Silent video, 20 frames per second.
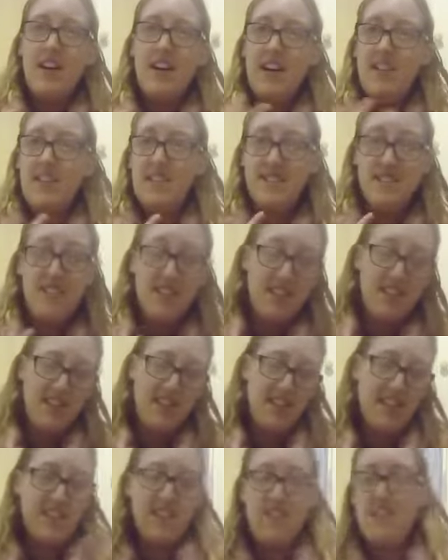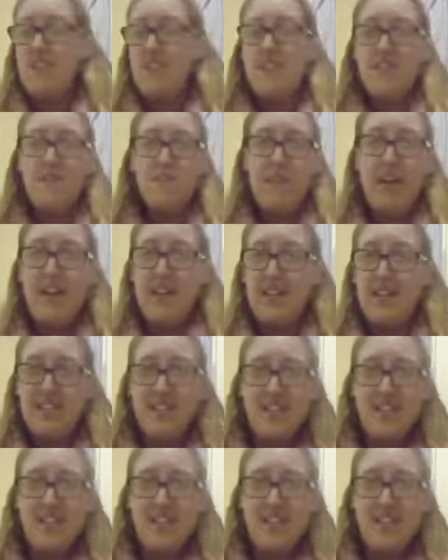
anxiety not panic